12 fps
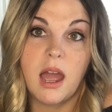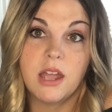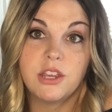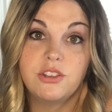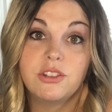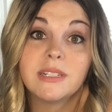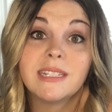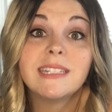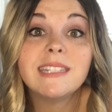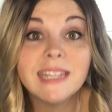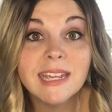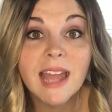you just
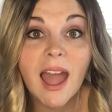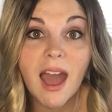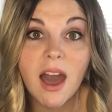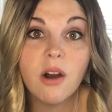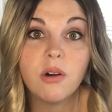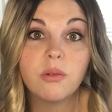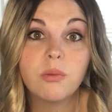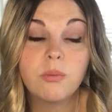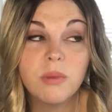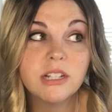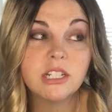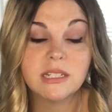see how
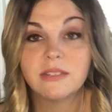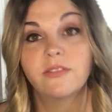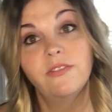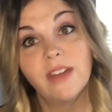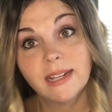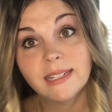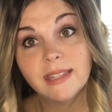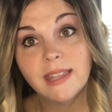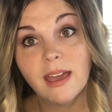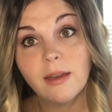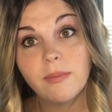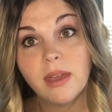much it's affected
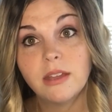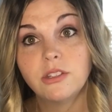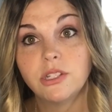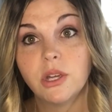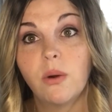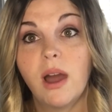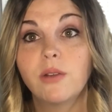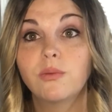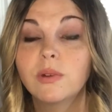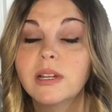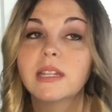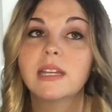them. And so
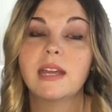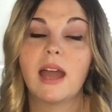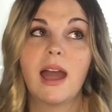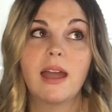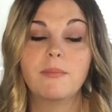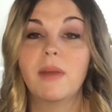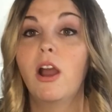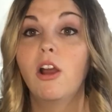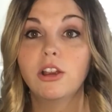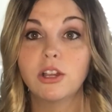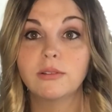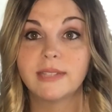my
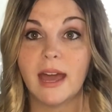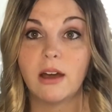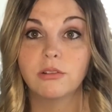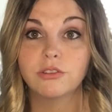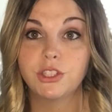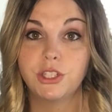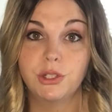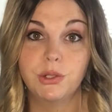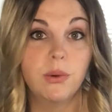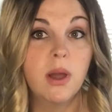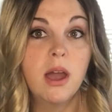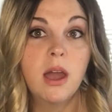heart goes out
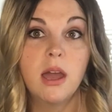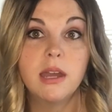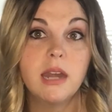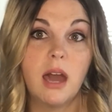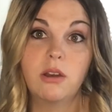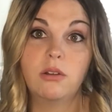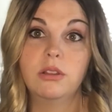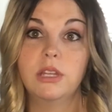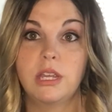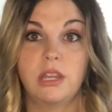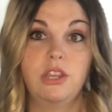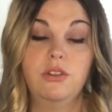to not
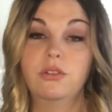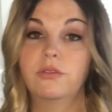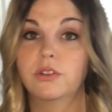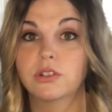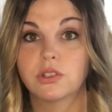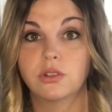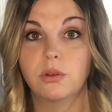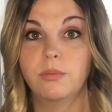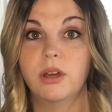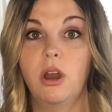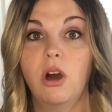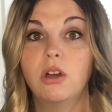only Universal,
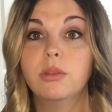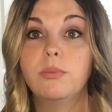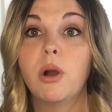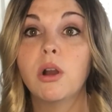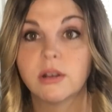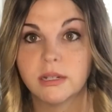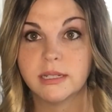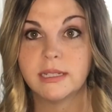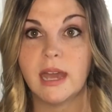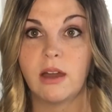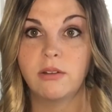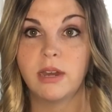but all the parks
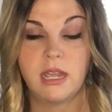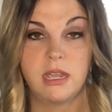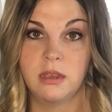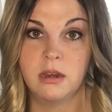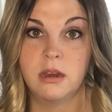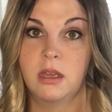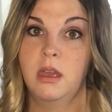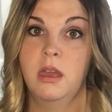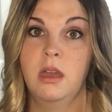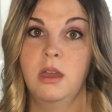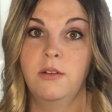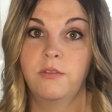down in
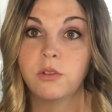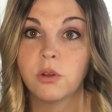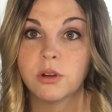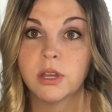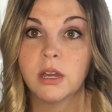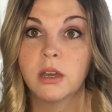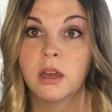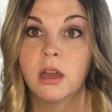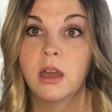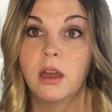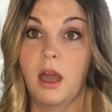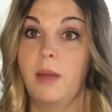Florida.
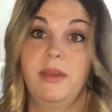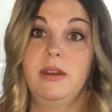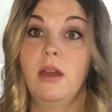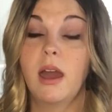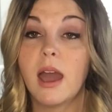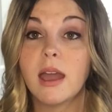I mean,